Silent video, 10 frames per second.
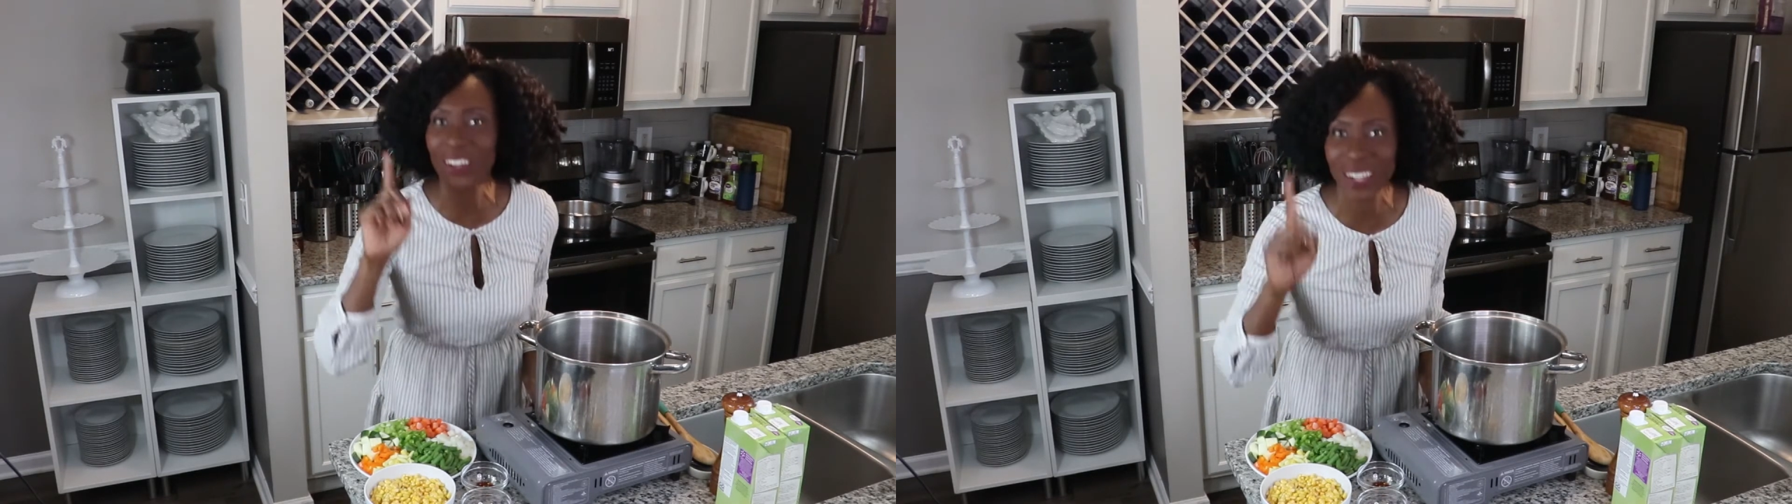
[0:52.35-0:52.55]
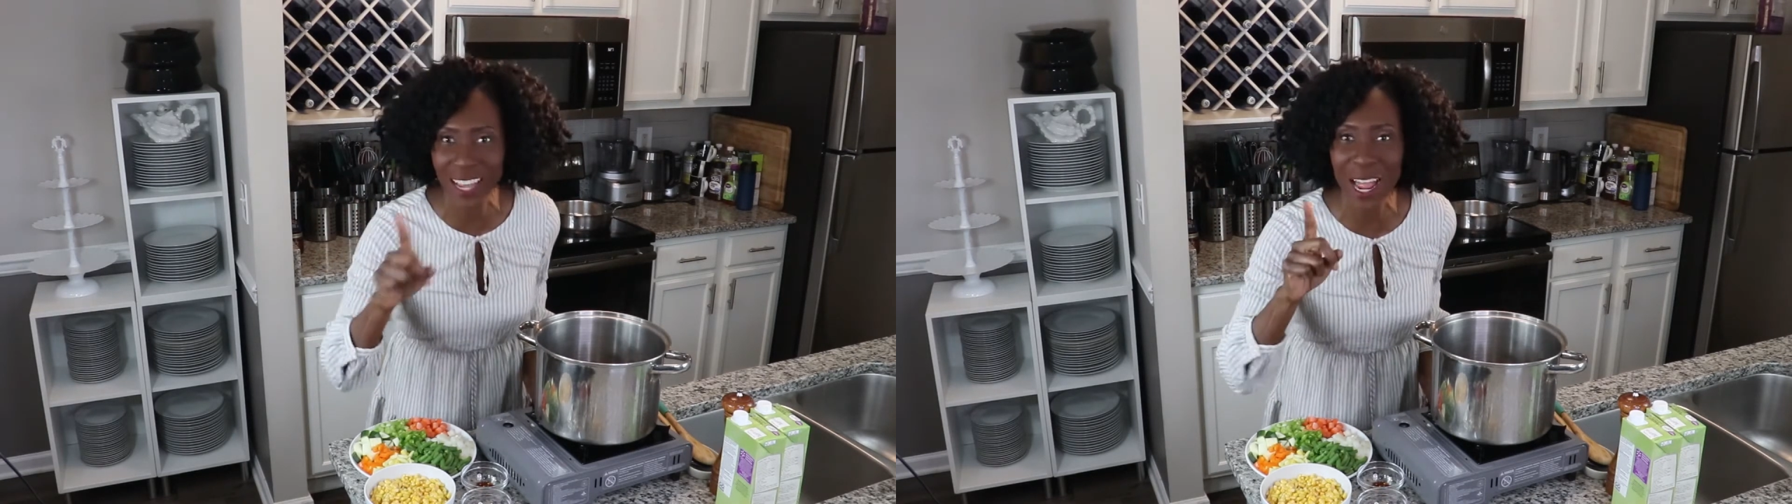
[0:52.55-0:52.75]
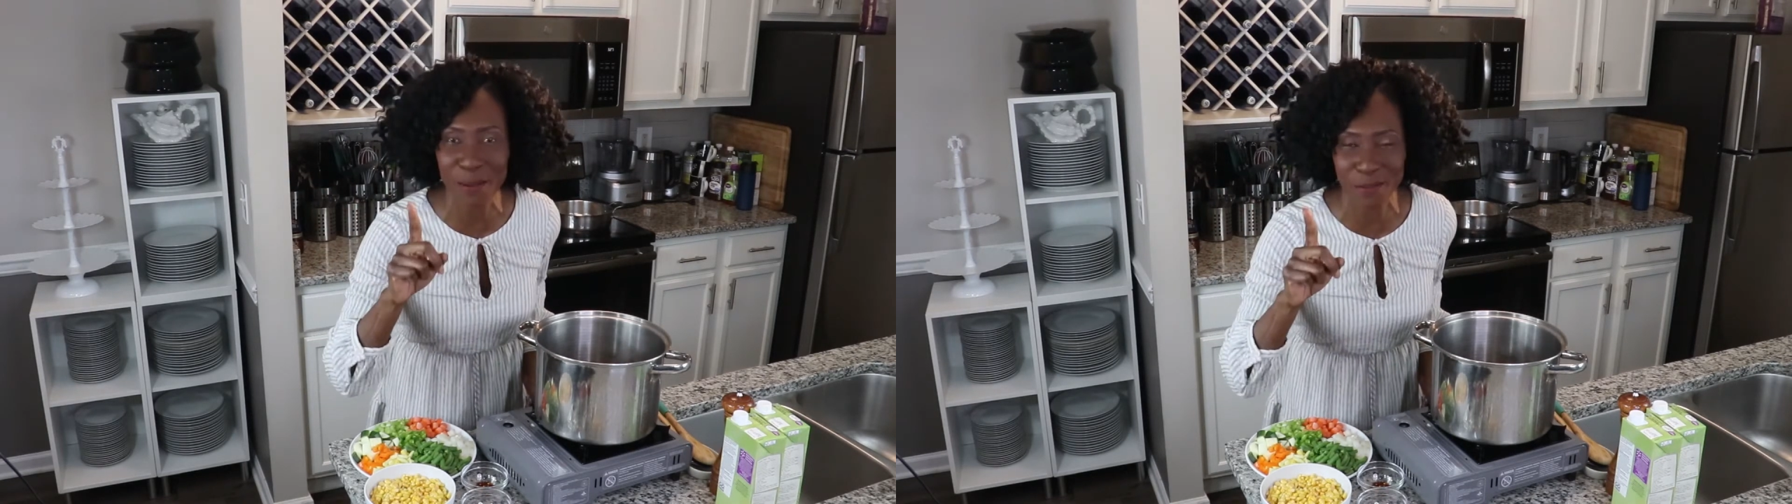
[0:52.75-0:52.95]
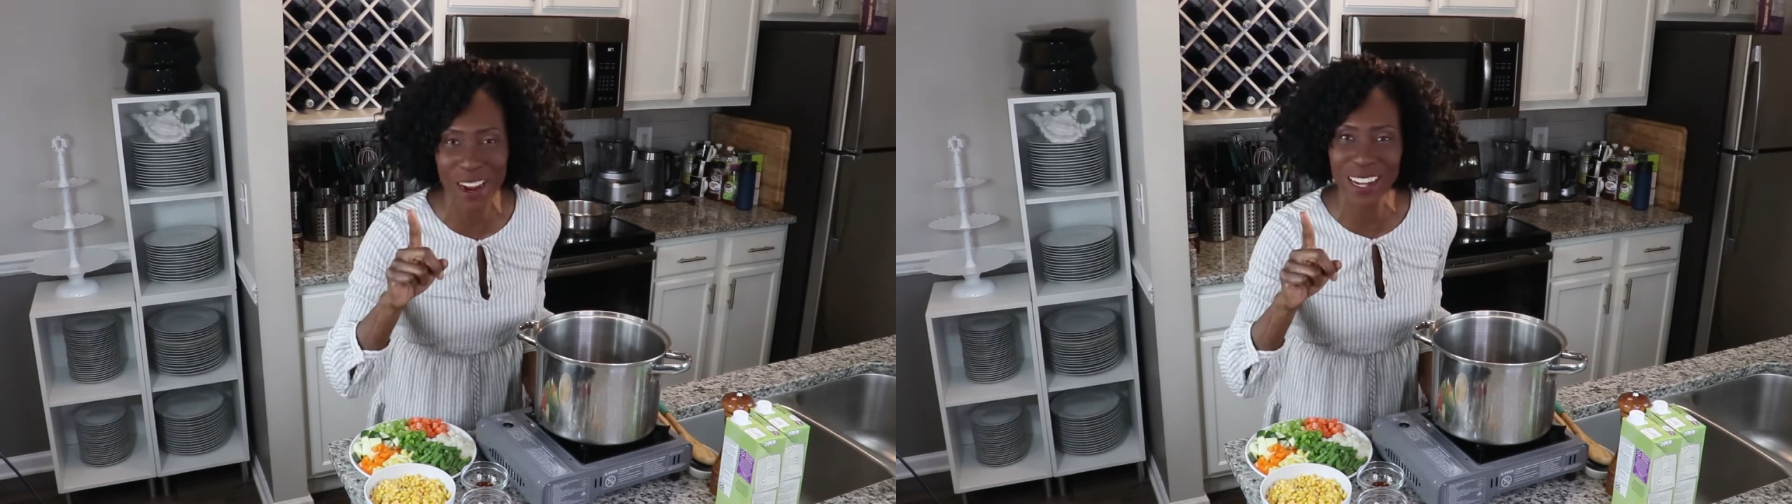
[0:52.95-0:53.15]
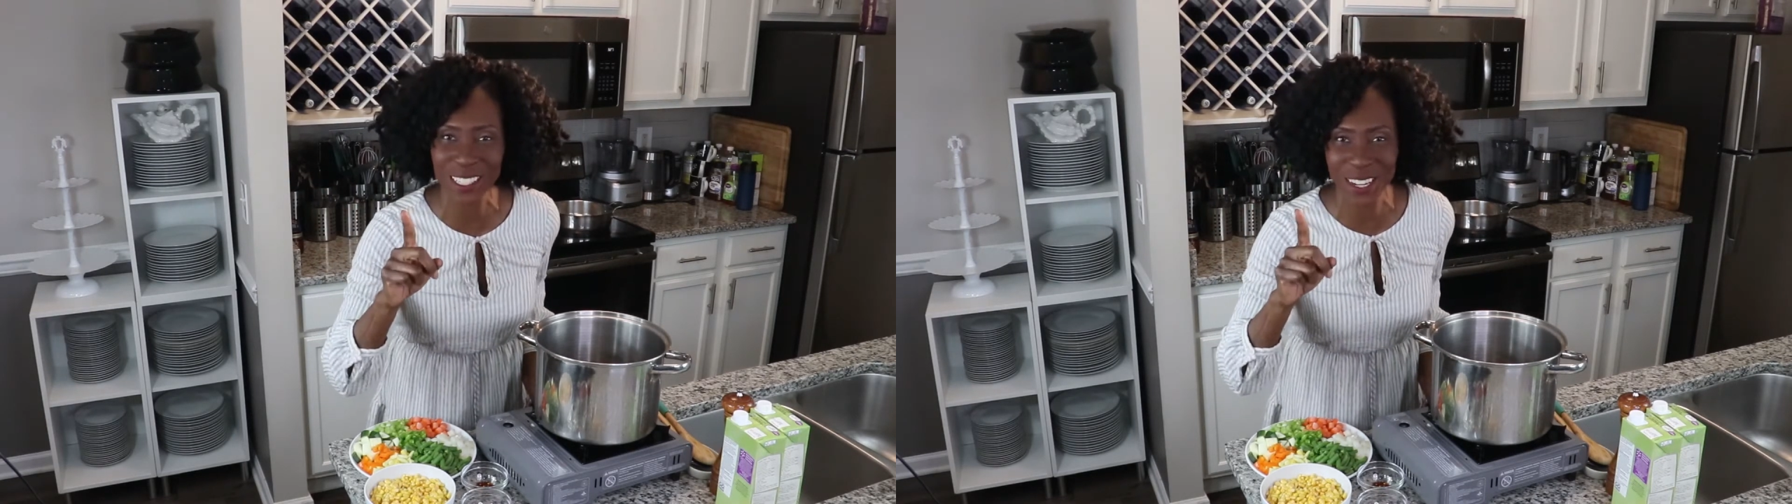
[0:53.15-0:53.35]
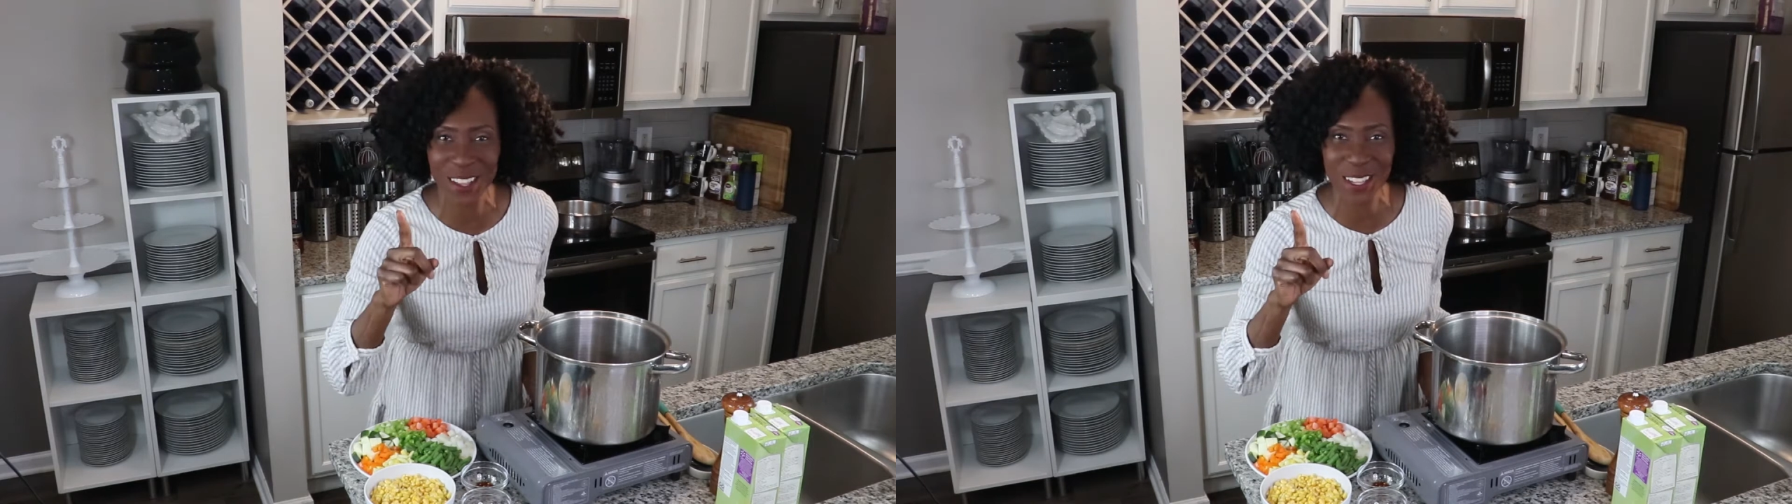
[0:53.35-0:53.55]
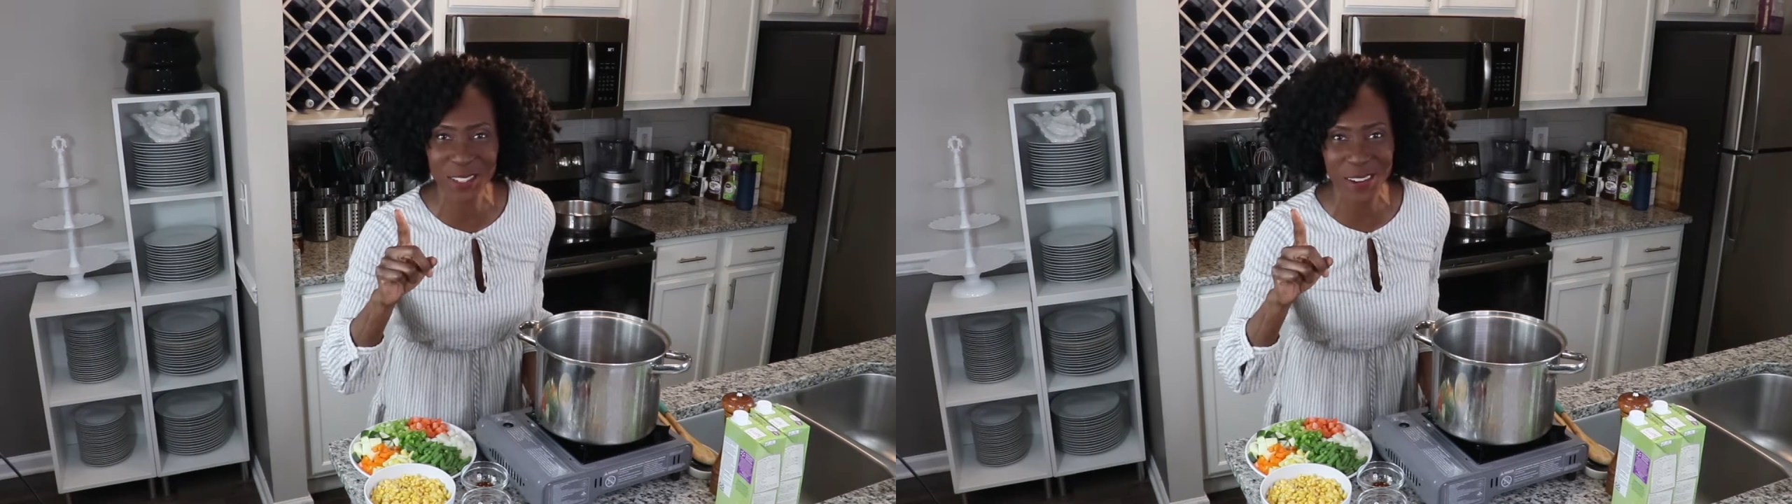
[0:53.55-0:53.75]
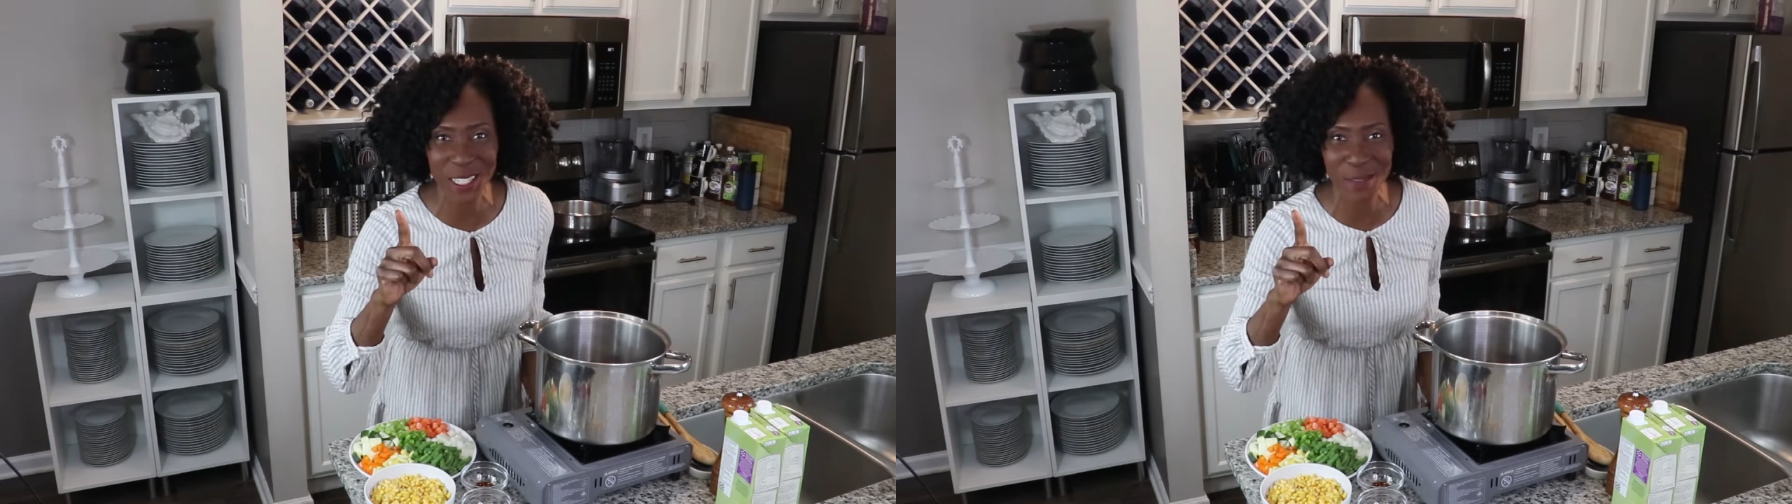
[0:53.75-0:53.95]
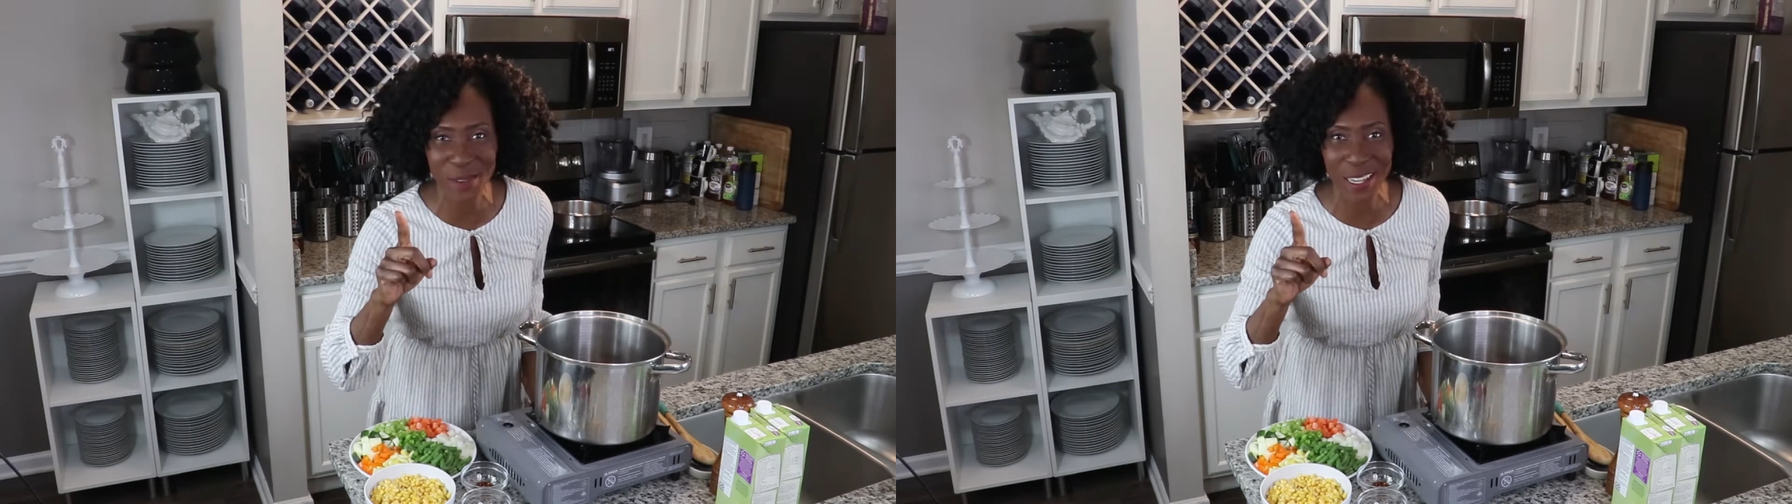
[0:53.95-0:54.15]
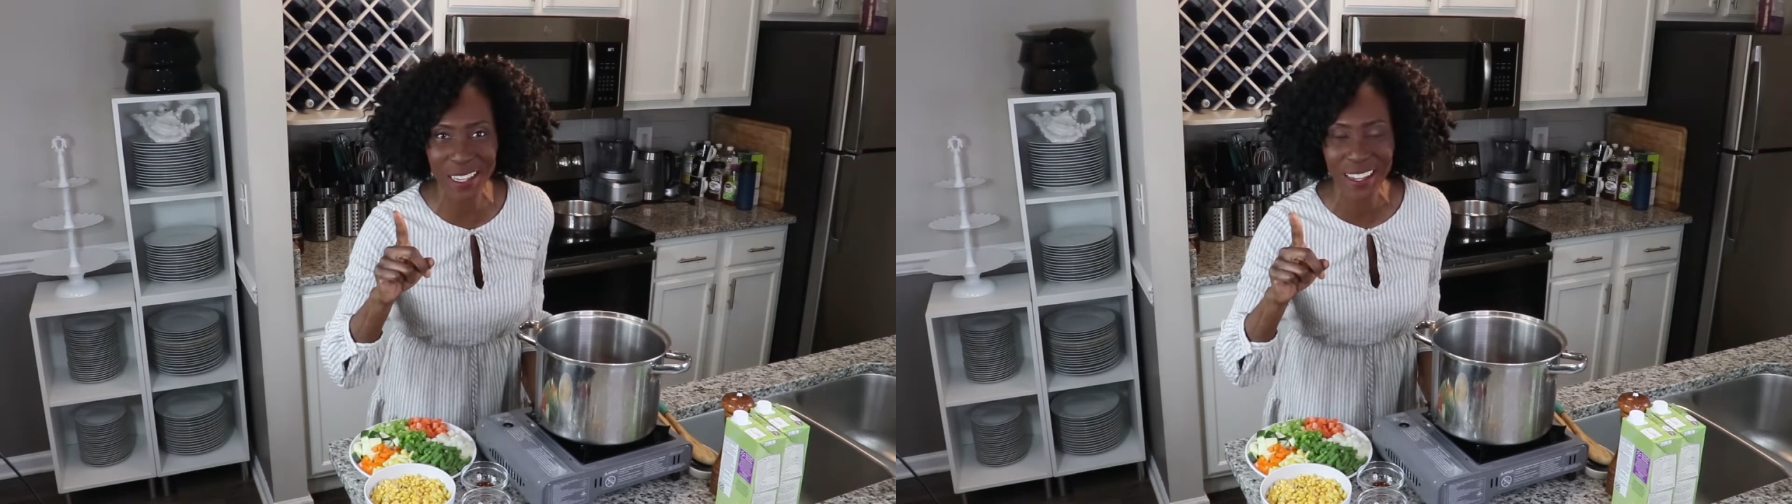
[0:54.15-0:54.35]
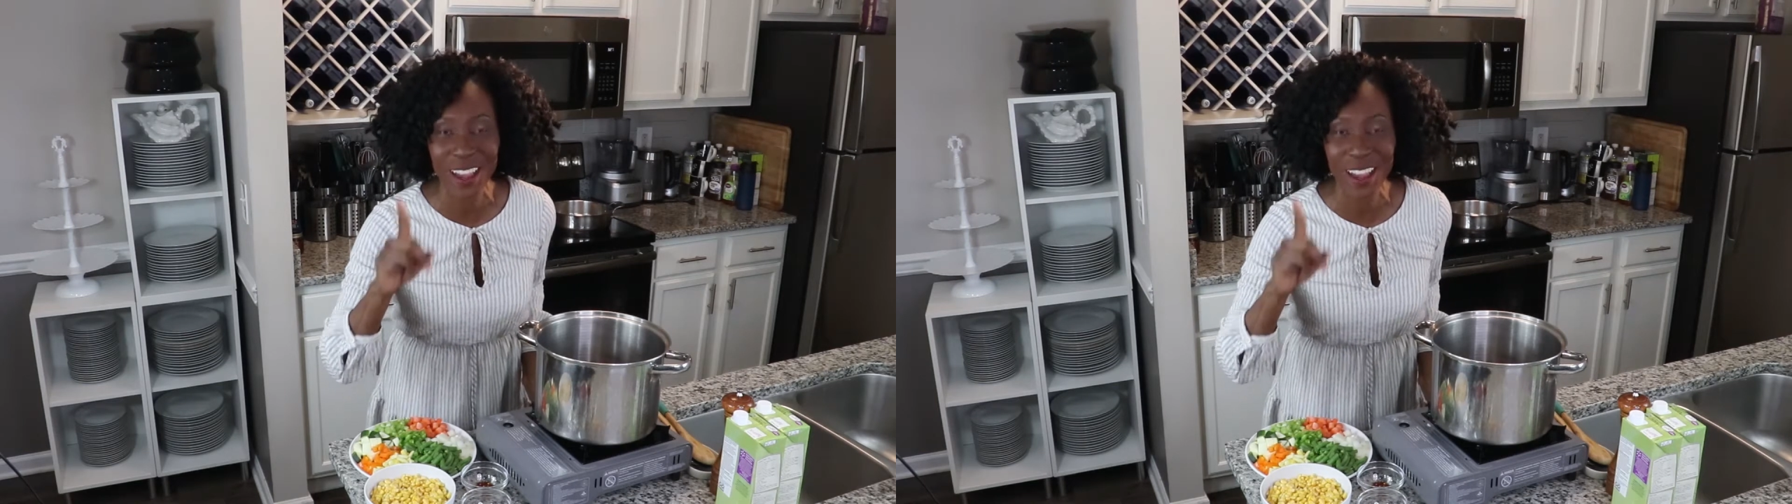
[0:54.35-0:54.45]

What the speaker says: gonna hop right into this recipe